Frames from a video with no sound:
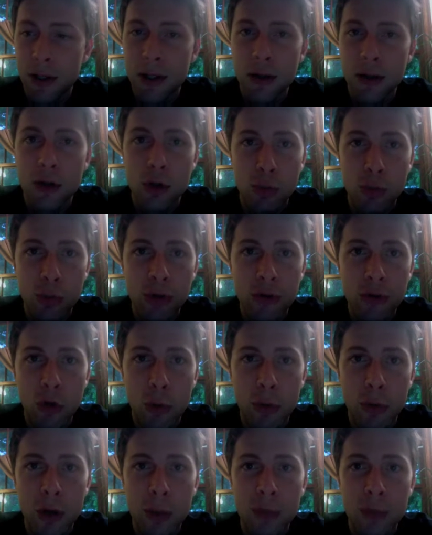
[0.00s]
Could you please
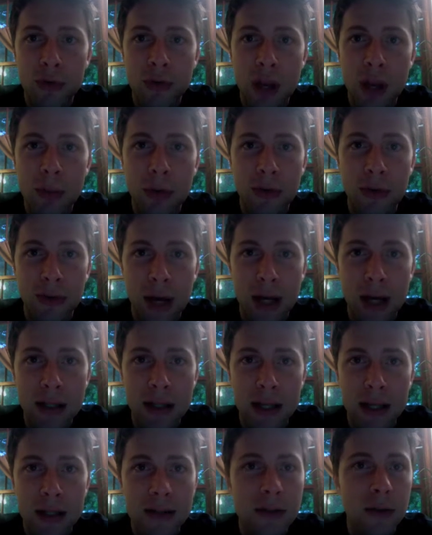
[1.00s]
open up your table of
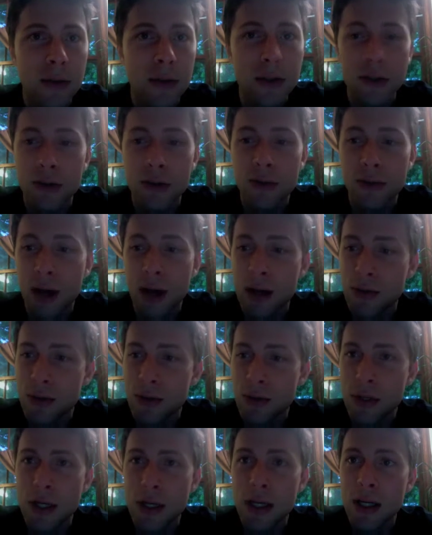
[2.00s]
contents and look at your
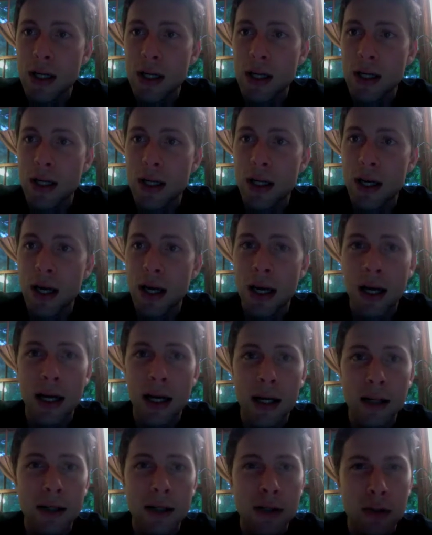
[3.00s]
advisory,
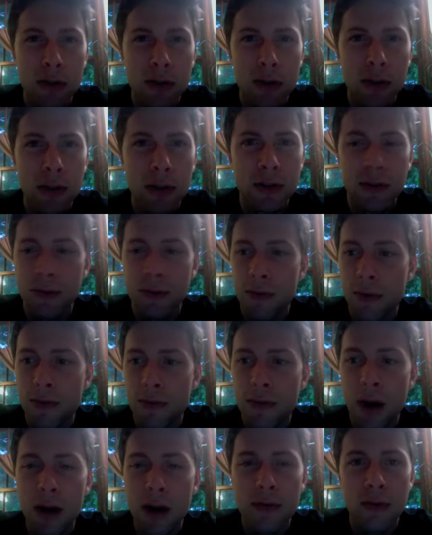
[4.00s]
your list of
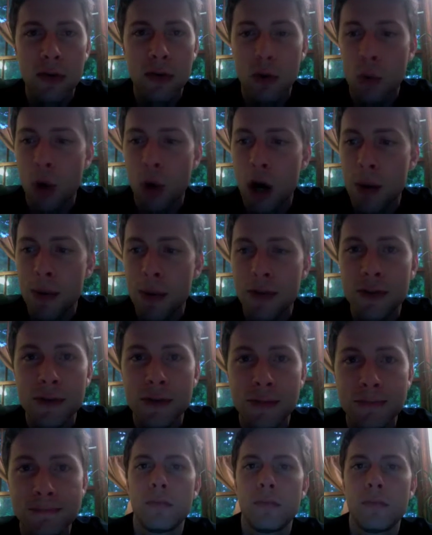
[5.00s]
advisory requirements?